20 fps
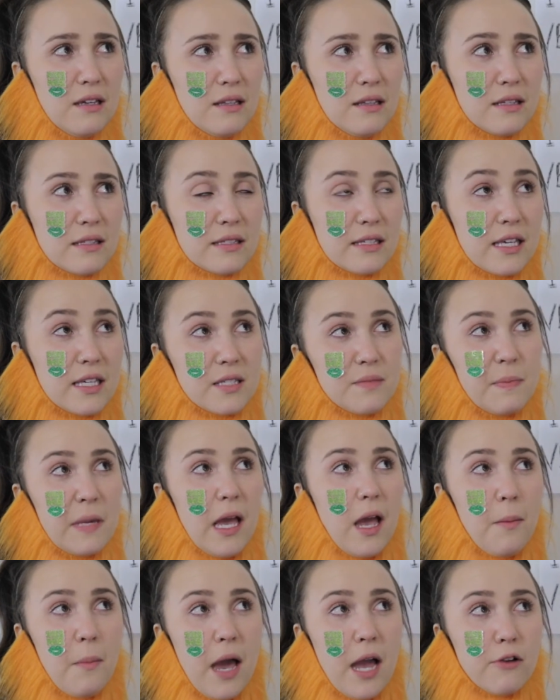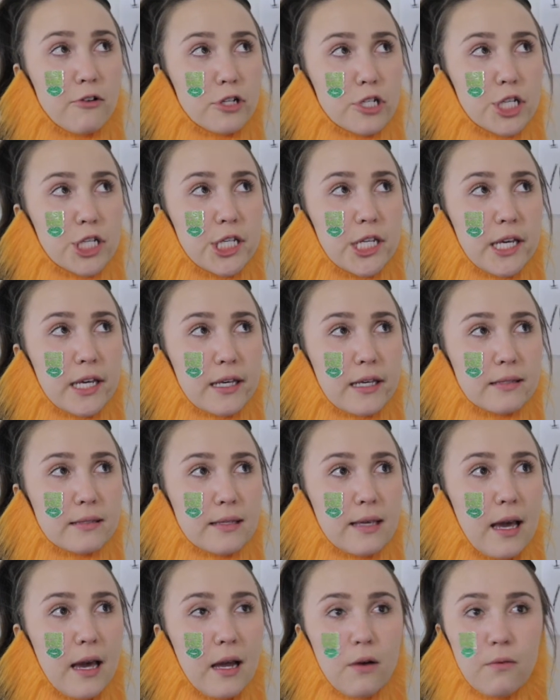This Kiss Me I'm Irish shtick has
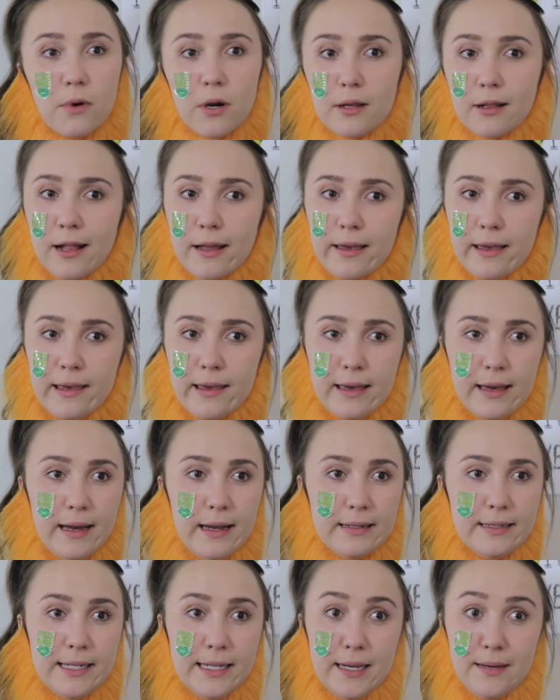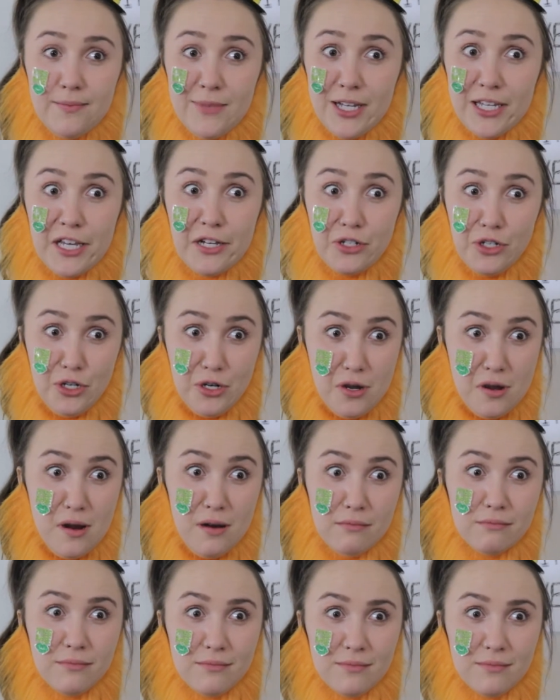got to work like a goddamn lucky charm.